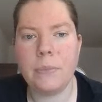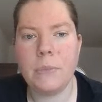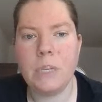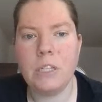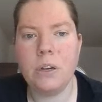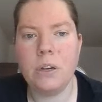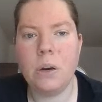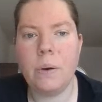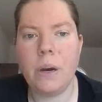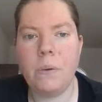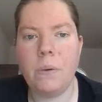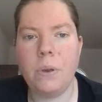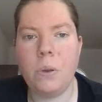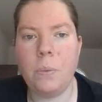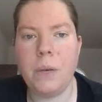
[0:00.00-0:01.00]
So I
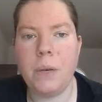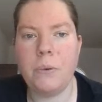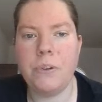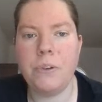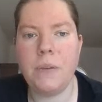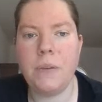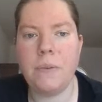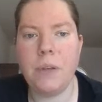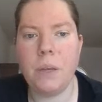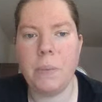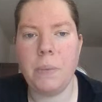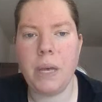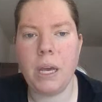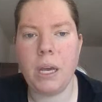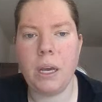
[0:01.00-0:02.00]
will be receiving
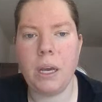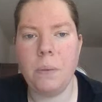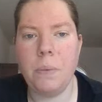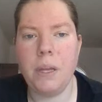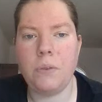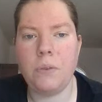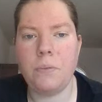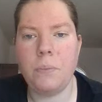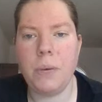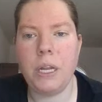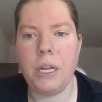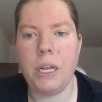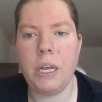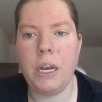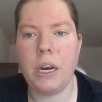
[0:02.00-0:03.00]
back a bit of
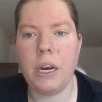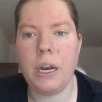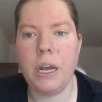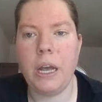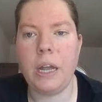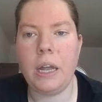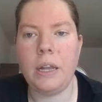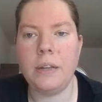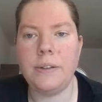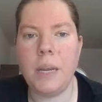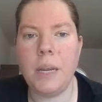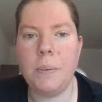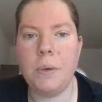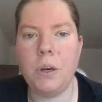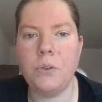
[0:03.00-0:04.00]
money here, and the
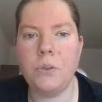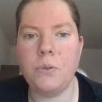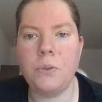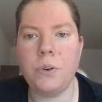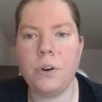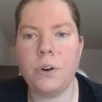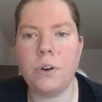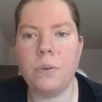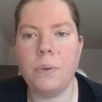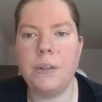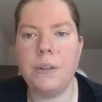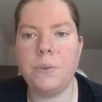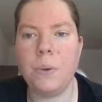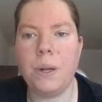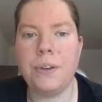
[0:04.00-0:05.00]
same goes for
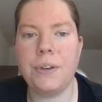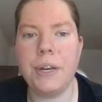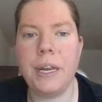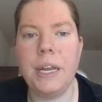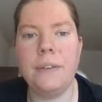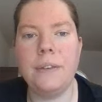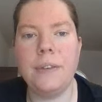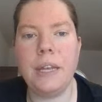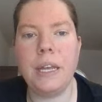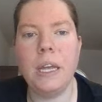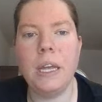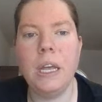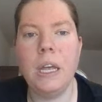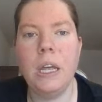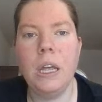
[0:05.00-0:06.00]
rent, water and
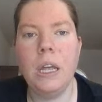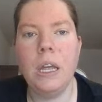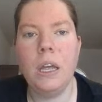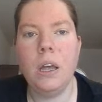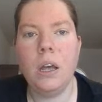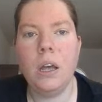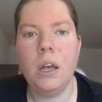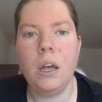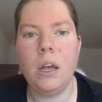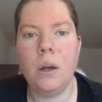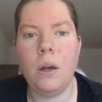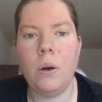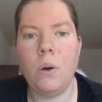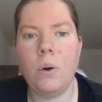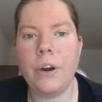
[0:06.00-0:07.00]
heating,
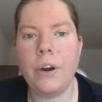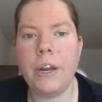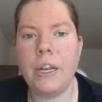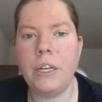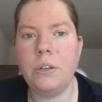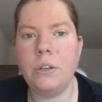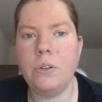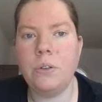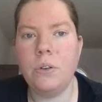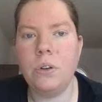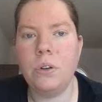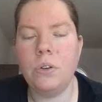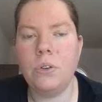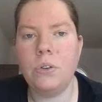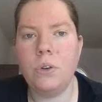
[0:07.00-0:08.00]
or in
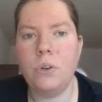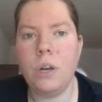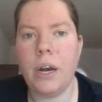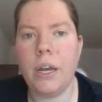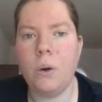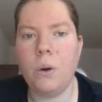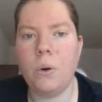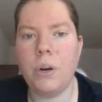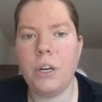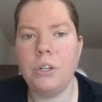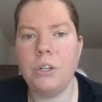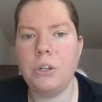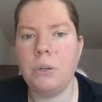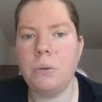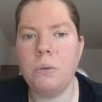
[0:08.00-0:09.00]
July or in
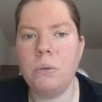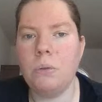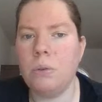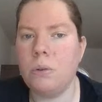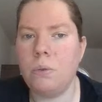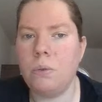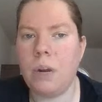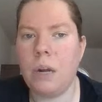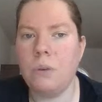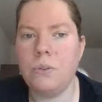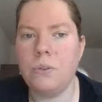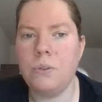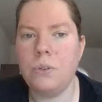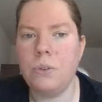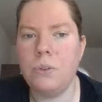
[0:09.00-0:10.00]
June around
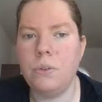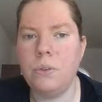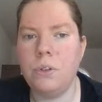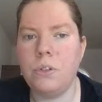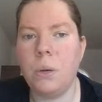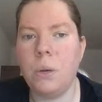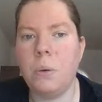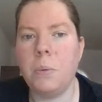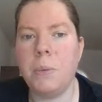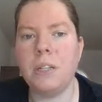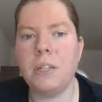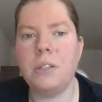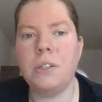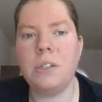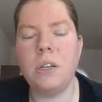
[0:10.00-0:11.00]
the summer
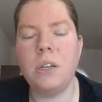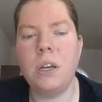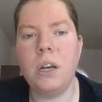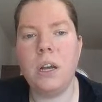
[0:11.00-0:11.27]
months.